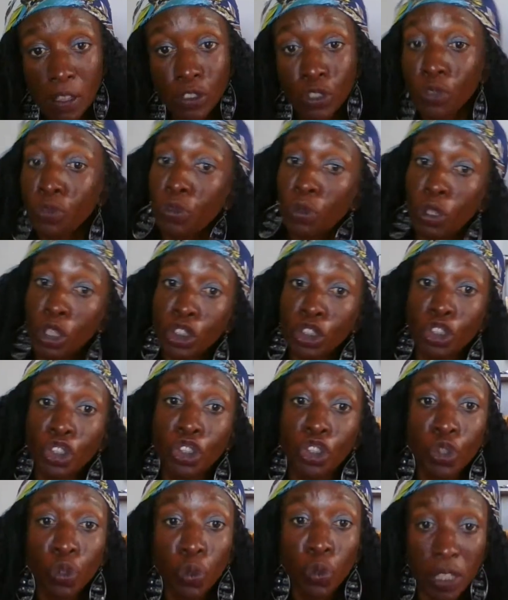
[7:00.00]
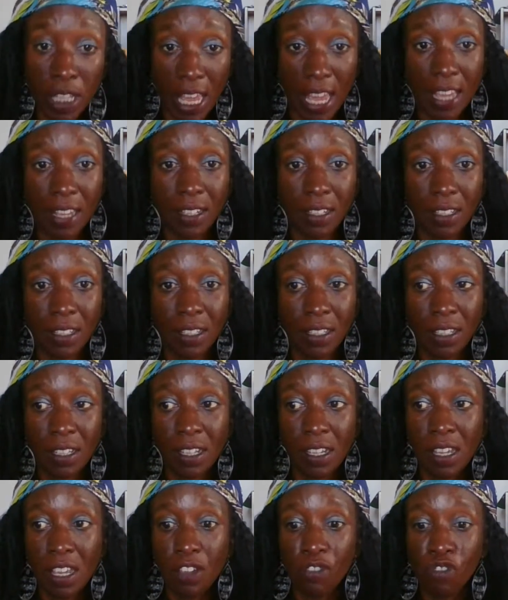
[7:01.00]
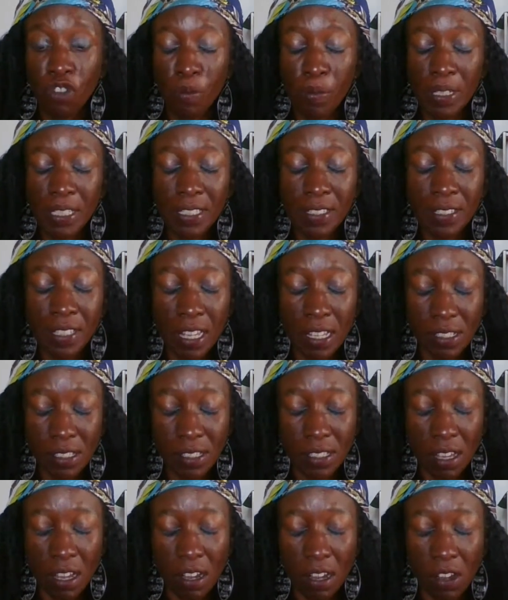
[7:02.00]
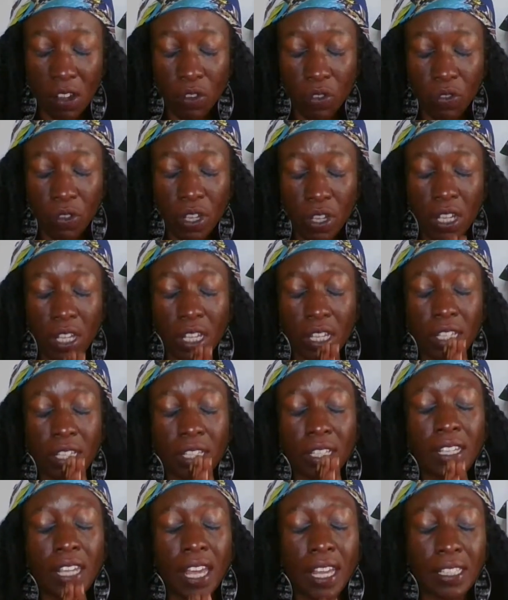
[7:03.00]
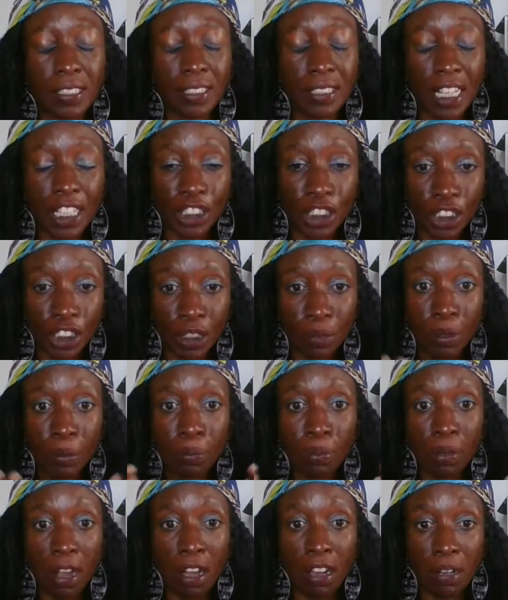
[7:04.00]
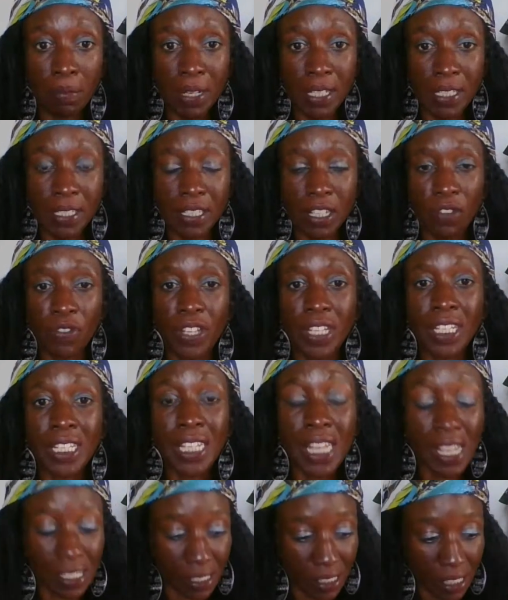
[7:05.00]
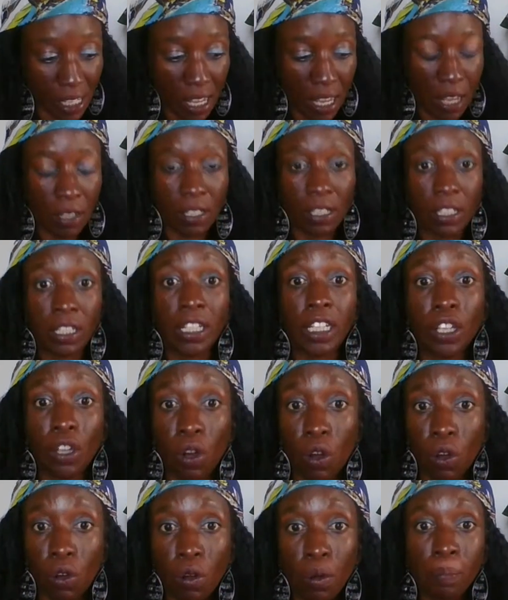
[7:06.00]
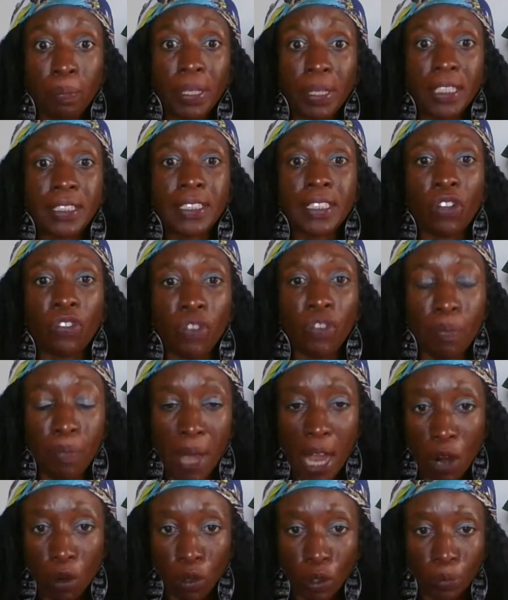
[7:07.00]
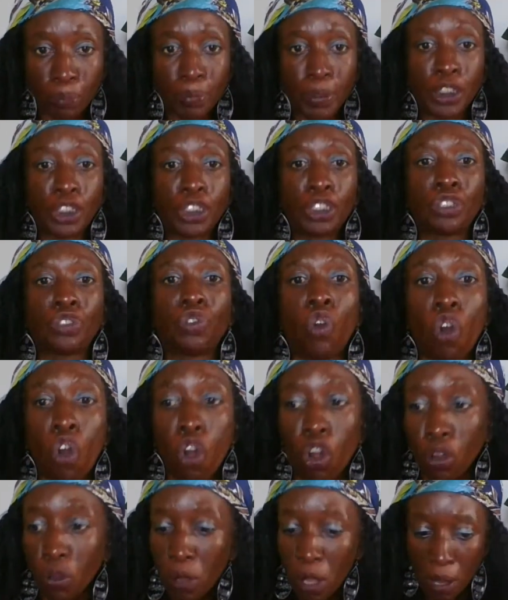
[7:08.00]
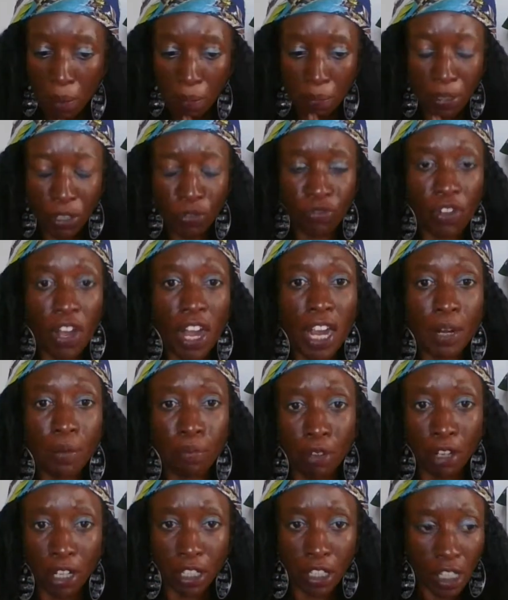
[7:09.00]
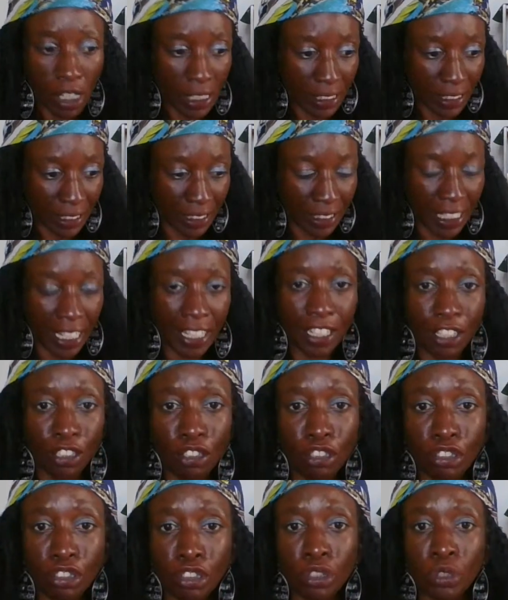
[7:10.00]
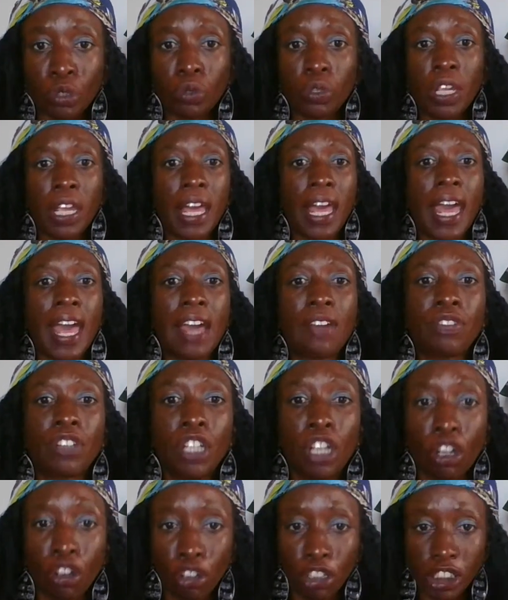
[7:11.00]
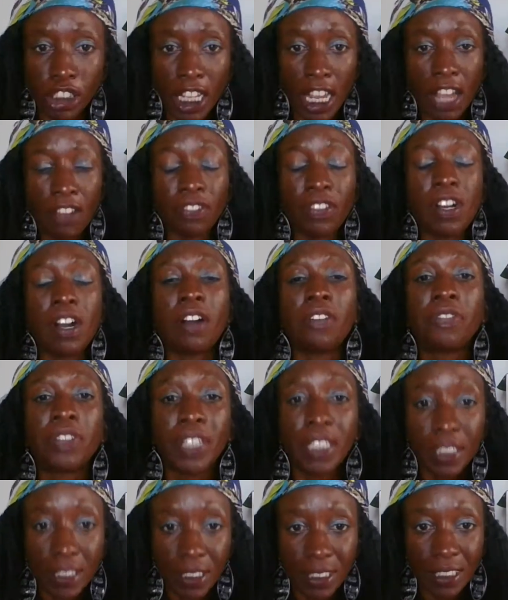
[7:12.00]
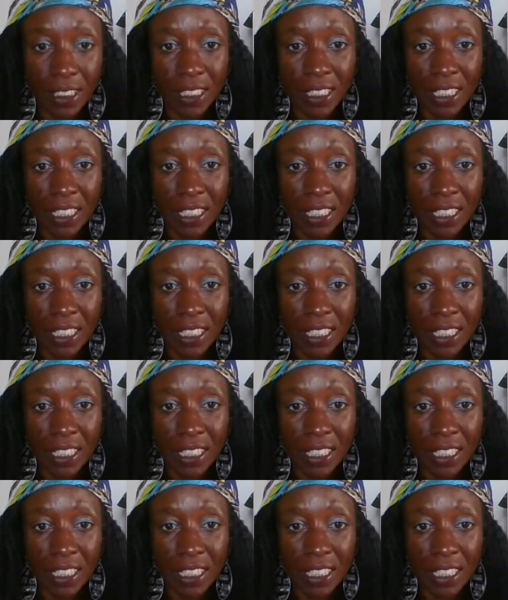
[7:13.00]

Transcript: So if you can do that from a sense of, yes, I should be proud of myself. And yes, Leo, be self-empowered, be strong, be vibrant, stand in your truth, have courage, have confidence.